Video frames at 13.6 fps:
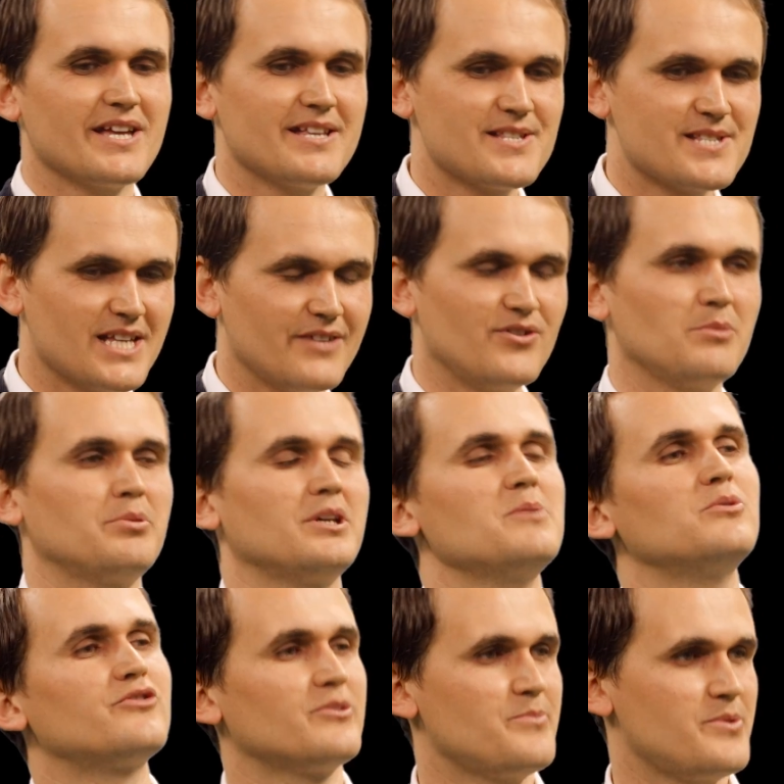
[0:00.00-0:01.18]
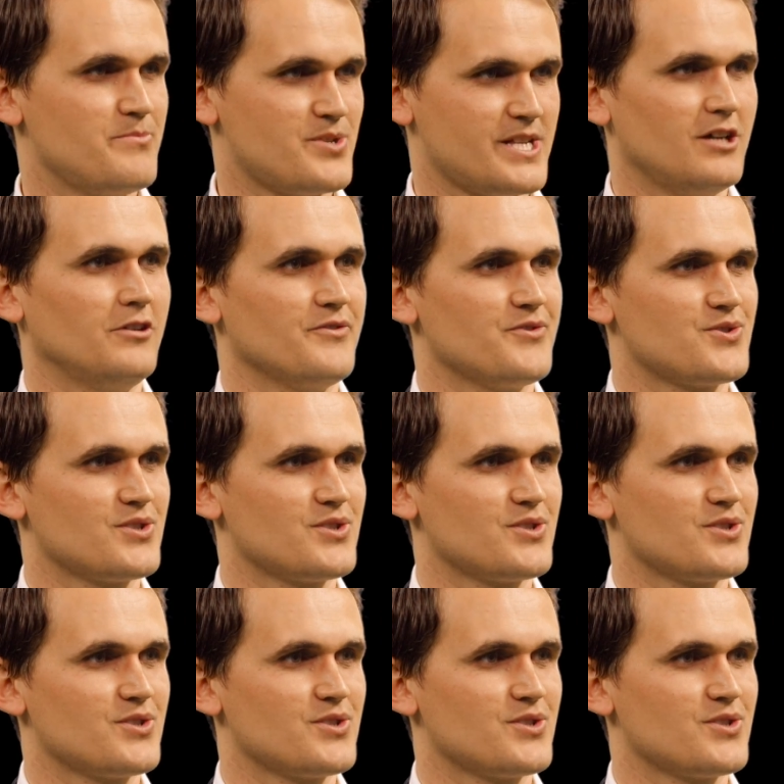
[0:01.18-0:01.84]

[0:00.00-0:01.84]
and saving people from themselves?